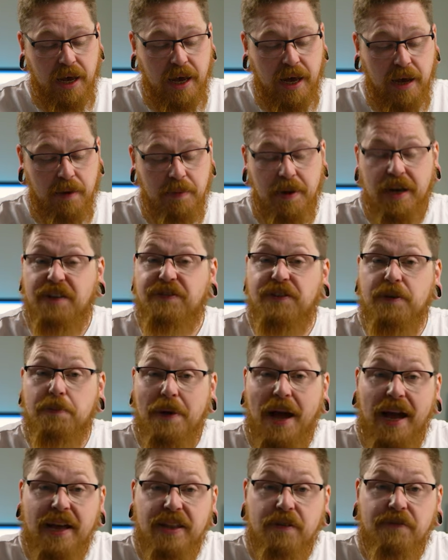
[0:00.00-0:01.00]
And if you
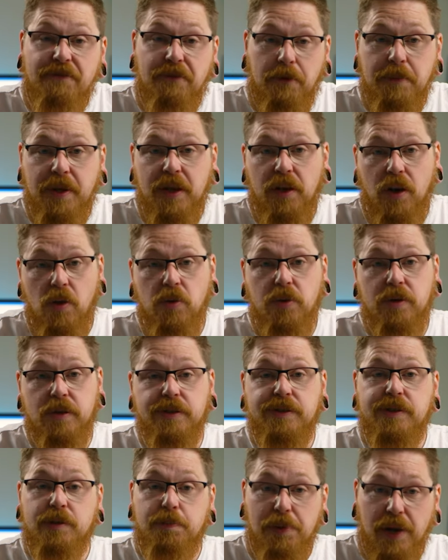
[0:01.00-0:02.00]
buy them from your
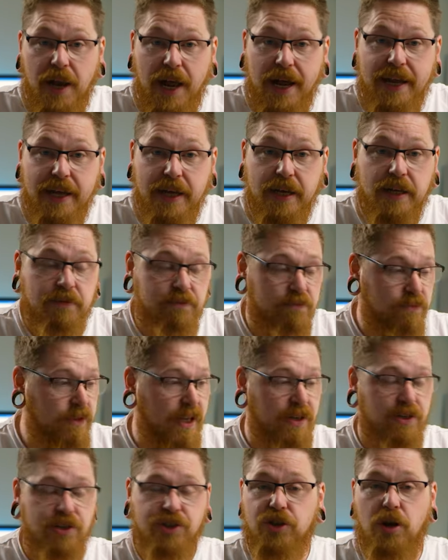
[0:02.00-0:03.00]
local supplier,
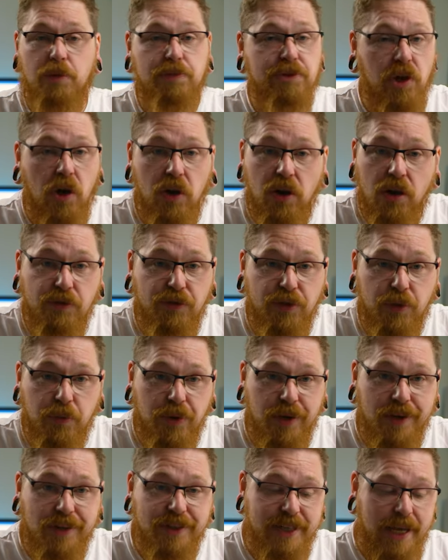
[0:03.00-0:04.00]
like the shops all over the
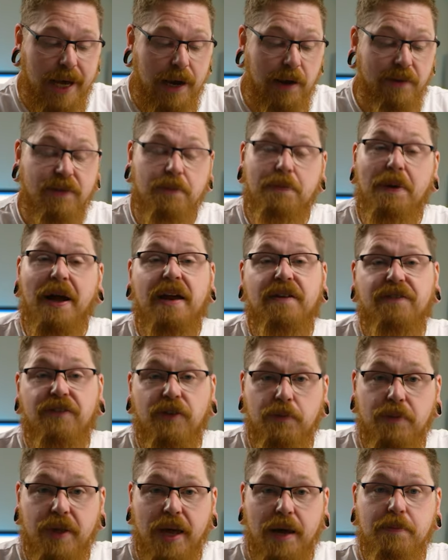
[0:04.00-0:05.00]
world now, if you buy it
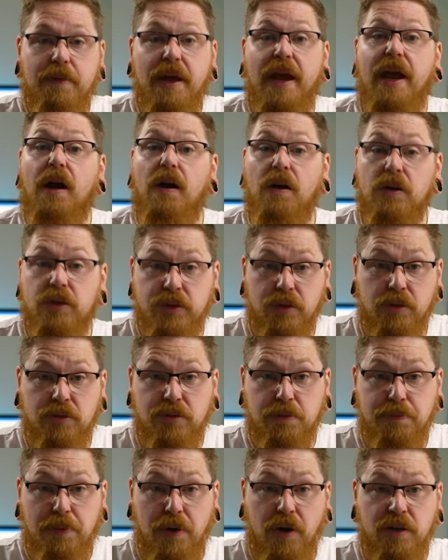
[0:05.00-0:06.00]
from them, it also
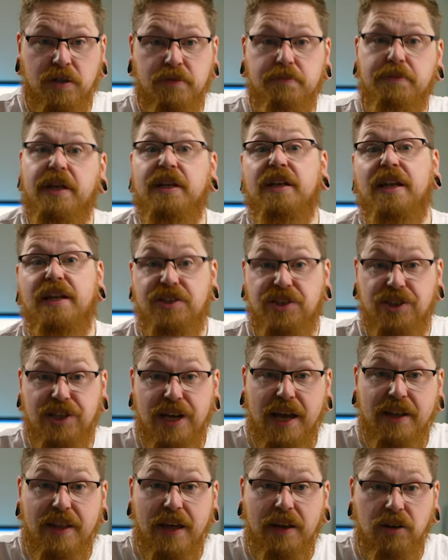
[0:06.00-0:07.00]
supports me. Let's
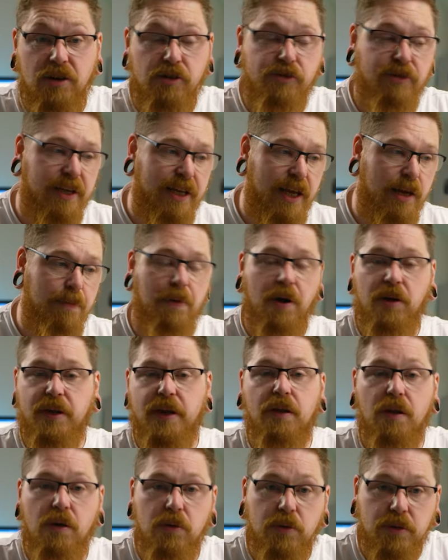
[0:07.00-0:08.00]
share that love and keep all
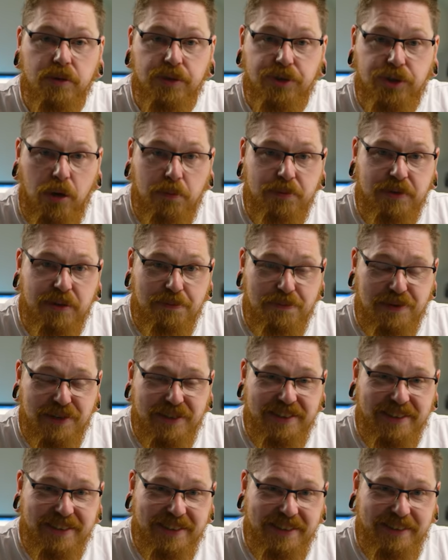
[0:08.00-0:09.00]
your local shops in
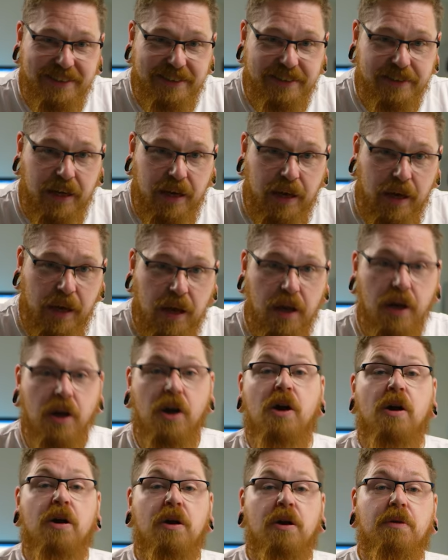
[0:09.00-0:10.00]
business.
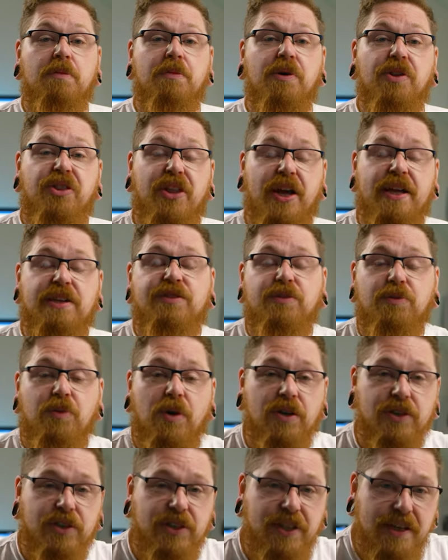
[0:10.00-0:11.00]
But thanks for
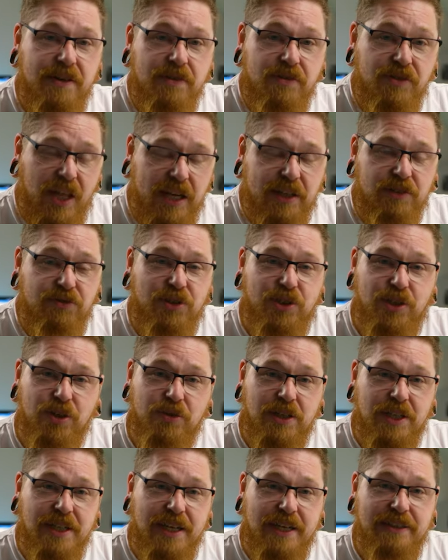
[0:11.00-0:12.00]
watching, thanks for
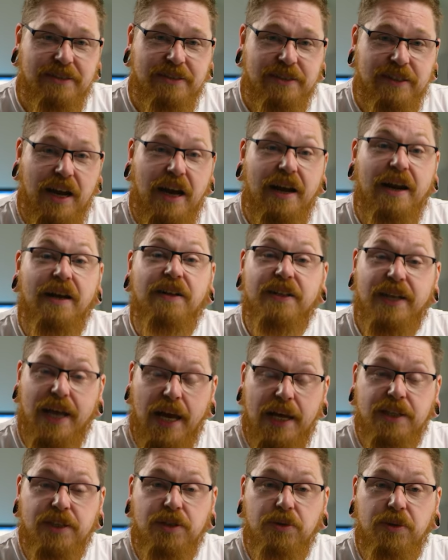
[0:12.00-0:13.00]
tuning in, and I'll
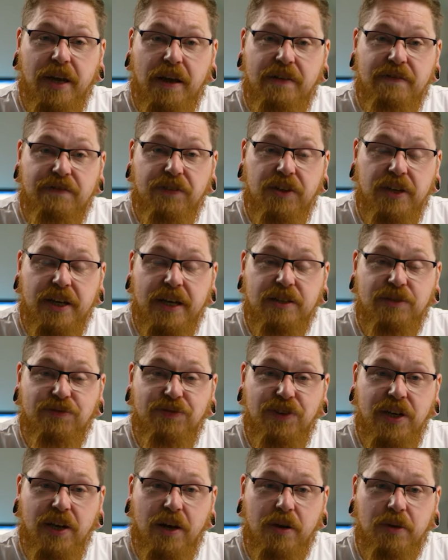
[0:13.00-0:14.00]
catch you again for the next
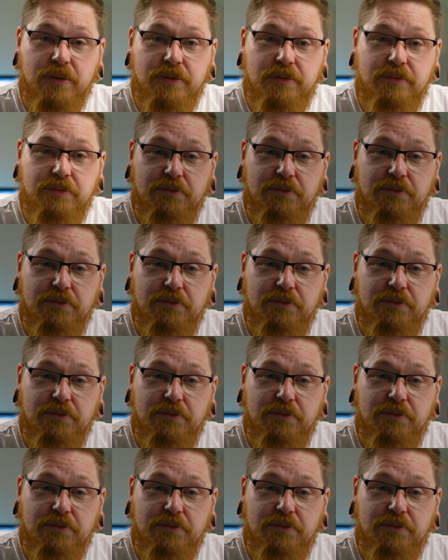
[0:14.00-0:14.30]
video.